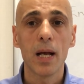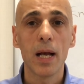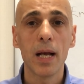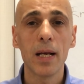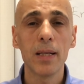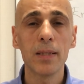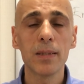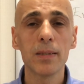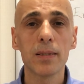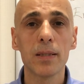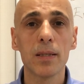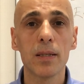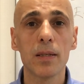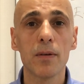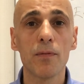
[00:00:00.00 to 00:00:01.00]
and
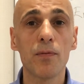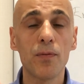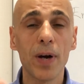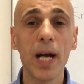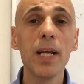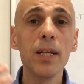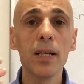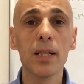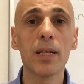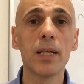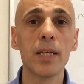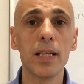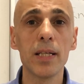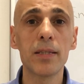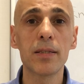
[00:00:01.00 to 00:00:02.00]

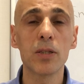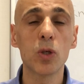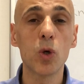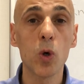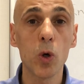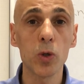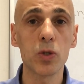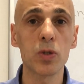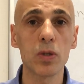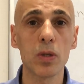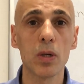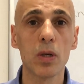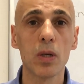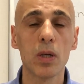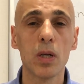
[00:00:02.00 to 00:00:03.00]
finally it costs
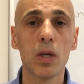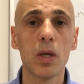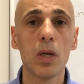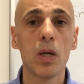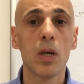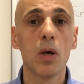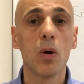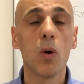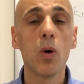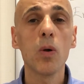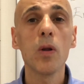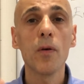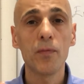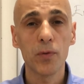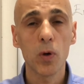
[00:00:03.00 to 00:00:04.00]

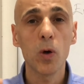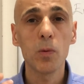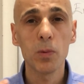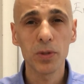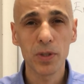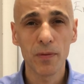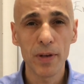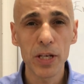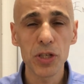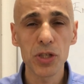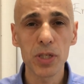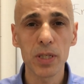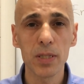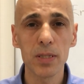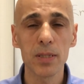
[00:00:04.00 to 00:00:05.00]
all of your
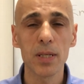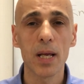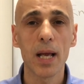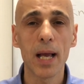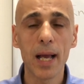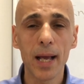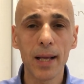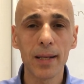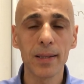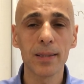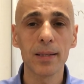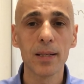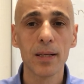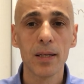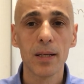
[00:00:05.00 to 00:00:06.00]
motivations
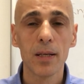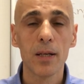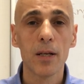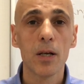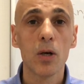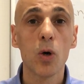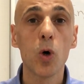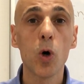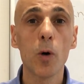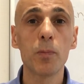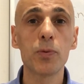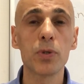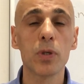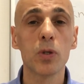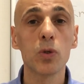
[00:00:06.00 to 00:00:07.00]
and
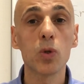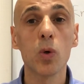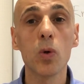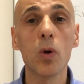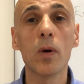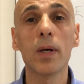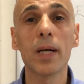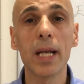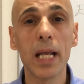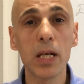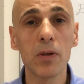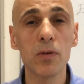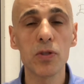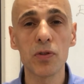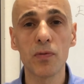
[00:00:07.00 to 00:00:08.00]
hopes to learn
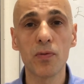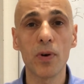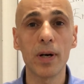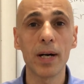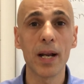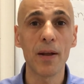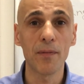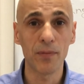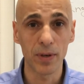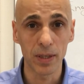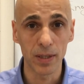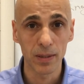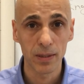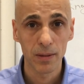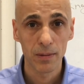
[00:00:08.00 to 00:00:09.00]
language forever.